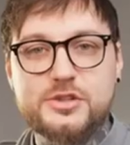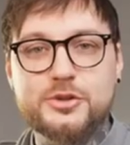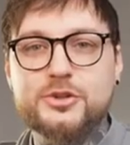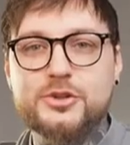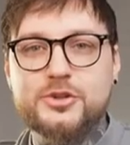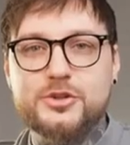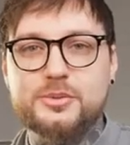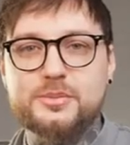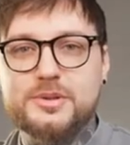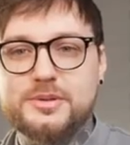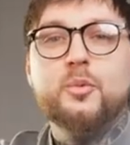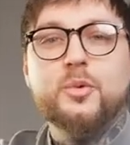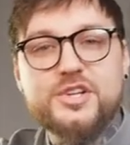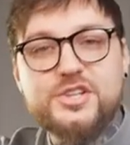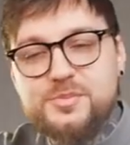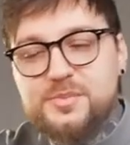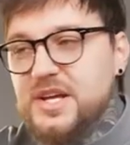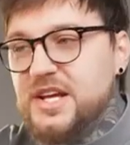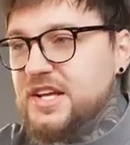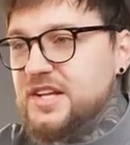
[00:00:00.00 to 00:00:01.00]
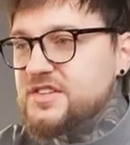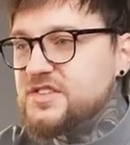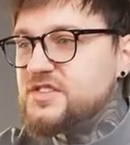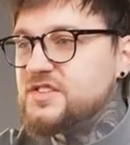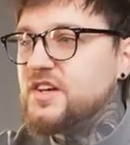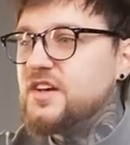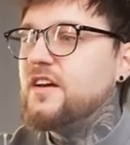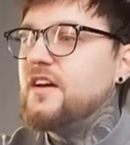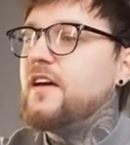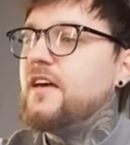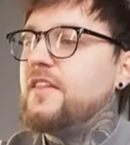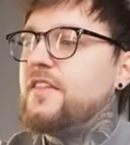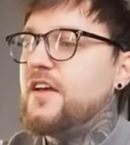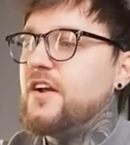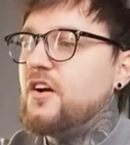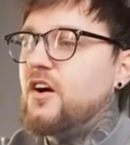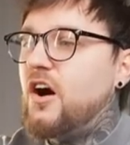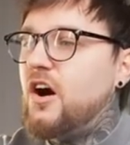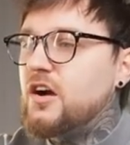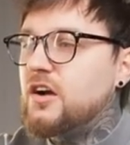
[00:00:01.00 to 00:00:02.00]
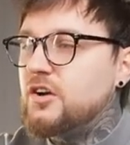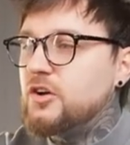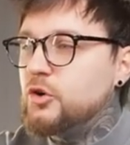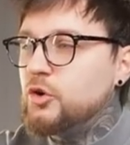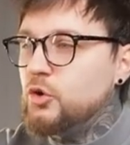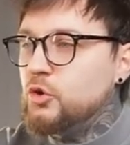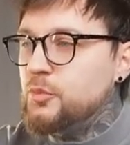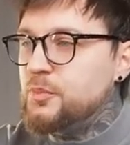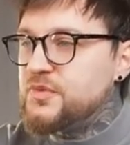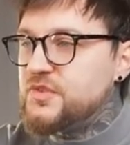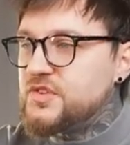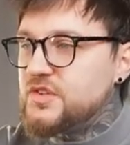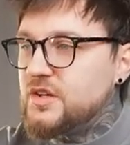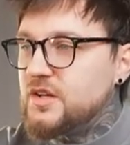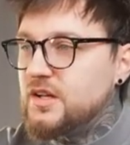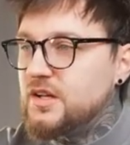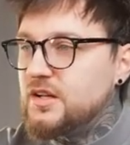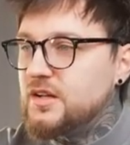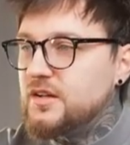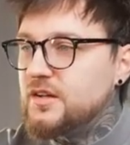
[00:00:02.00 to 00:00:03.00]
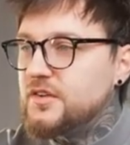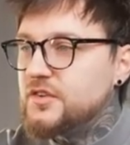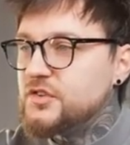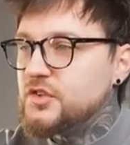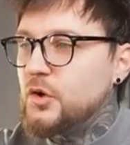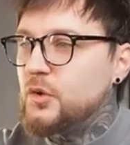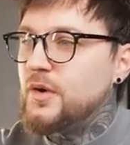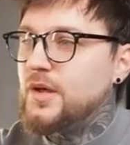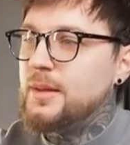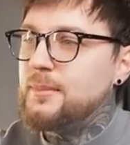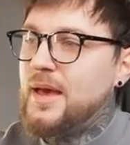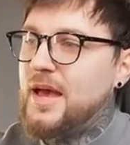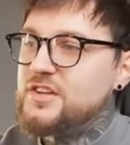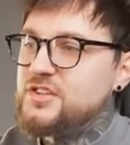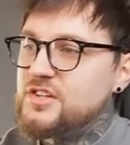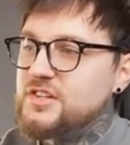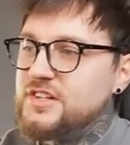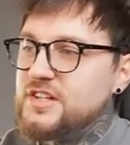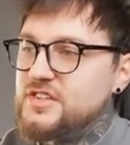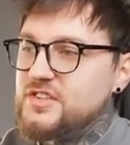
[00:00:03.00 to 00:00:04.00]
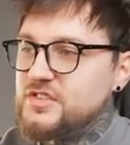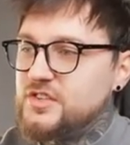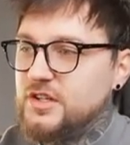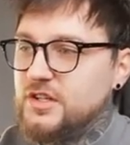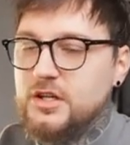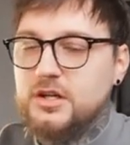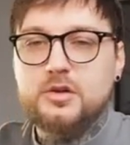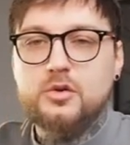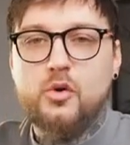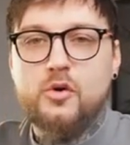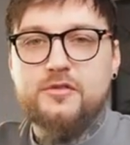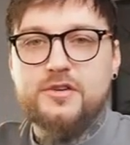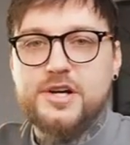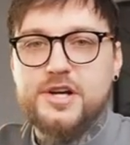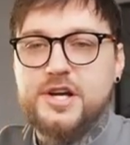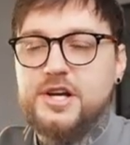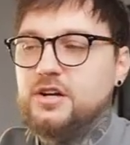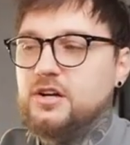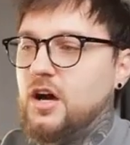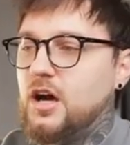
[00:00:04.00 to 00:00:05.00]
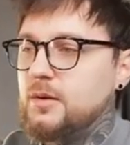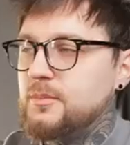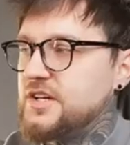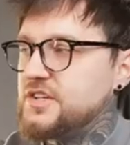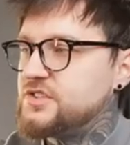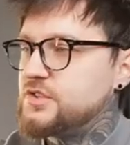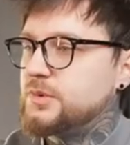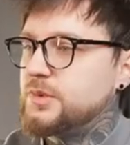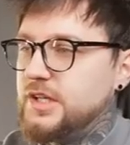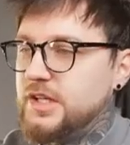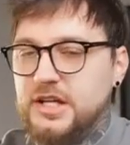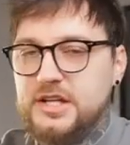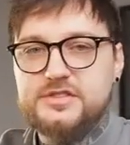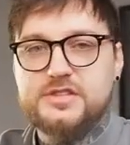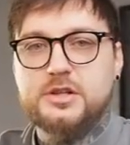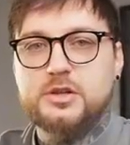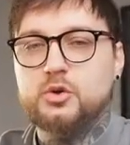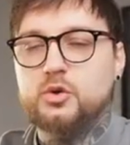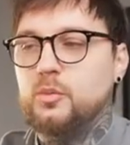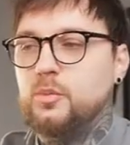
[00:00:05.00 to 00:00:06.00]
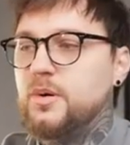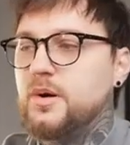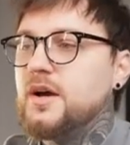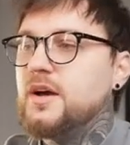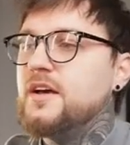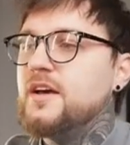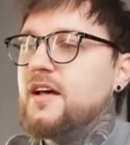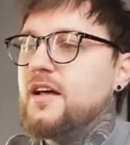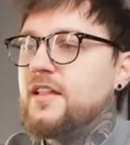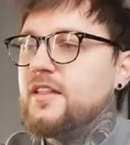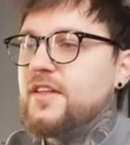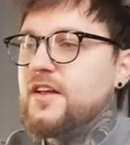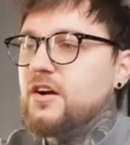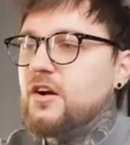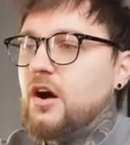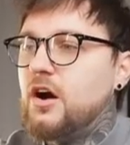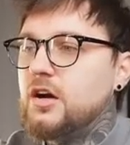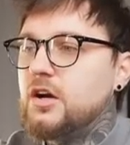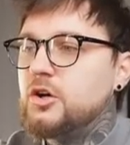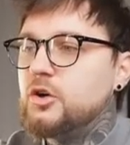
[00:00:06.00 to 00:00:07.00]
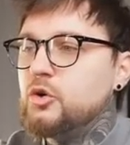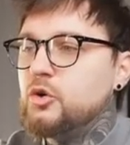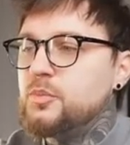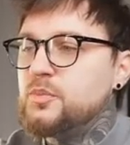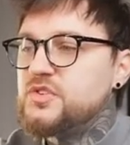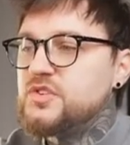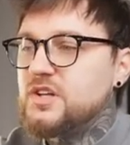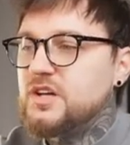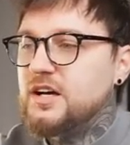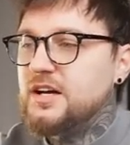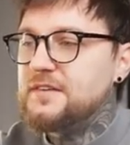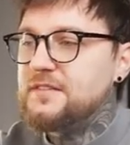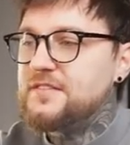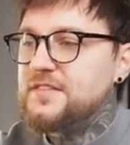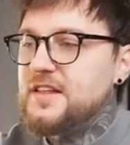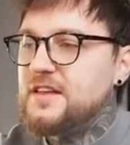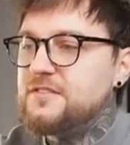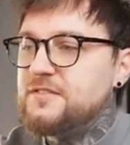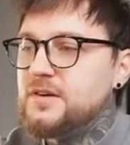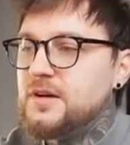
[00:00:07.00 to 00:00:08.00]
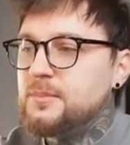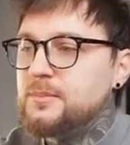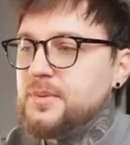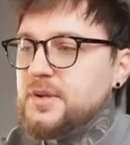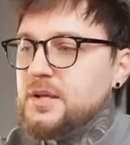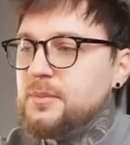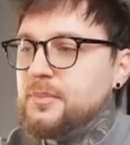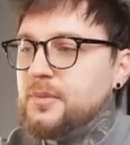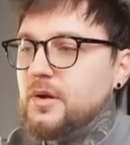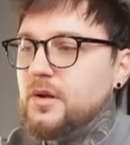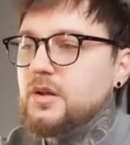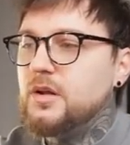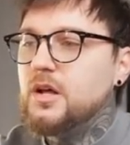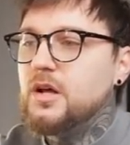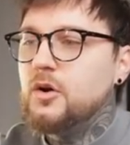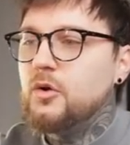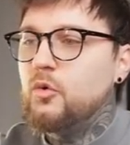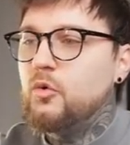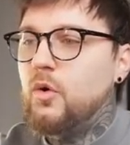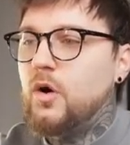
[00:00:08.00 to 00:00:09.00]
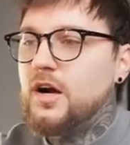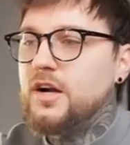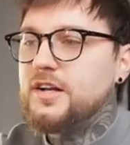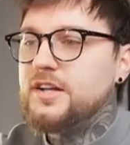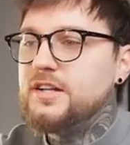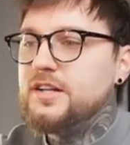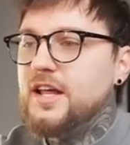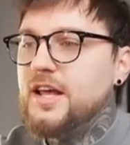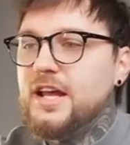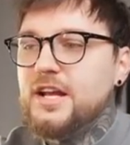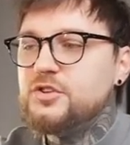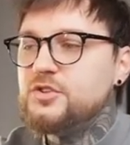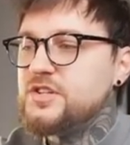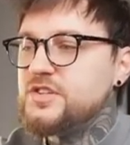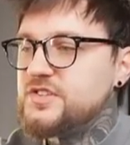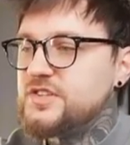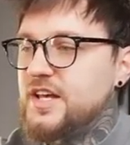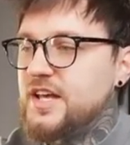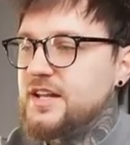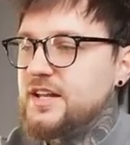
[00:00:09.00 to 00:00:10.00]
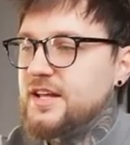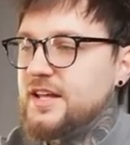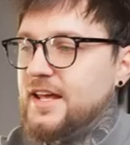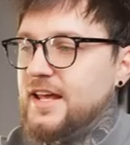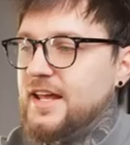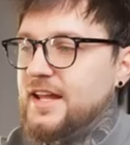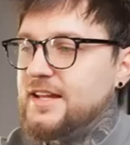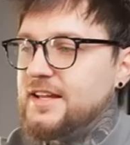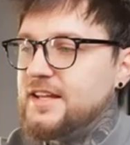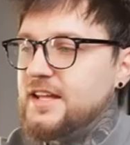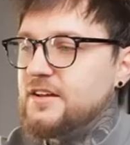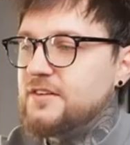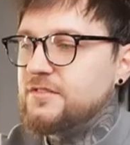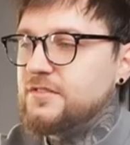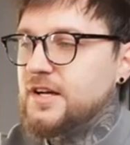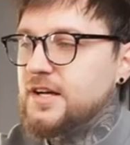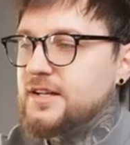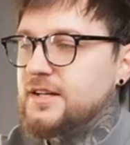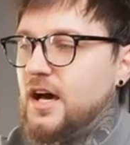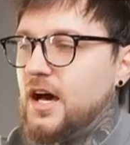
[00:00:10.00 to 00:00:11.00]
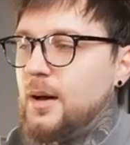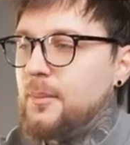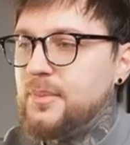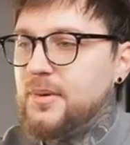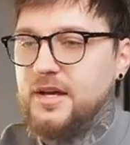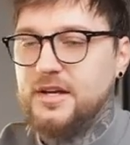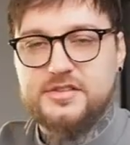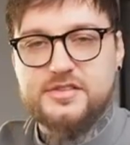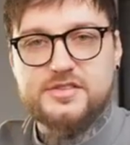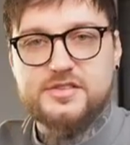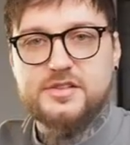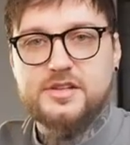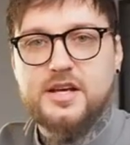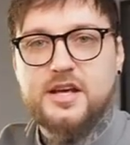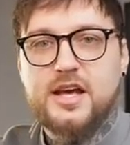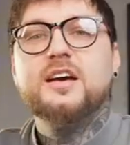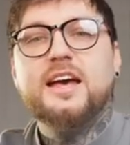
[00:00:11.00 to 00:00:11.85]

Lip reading: YouTube, which means there are groups. So imagine this circle over here on my screen is a group. There are groups of different people who are interested in different topics.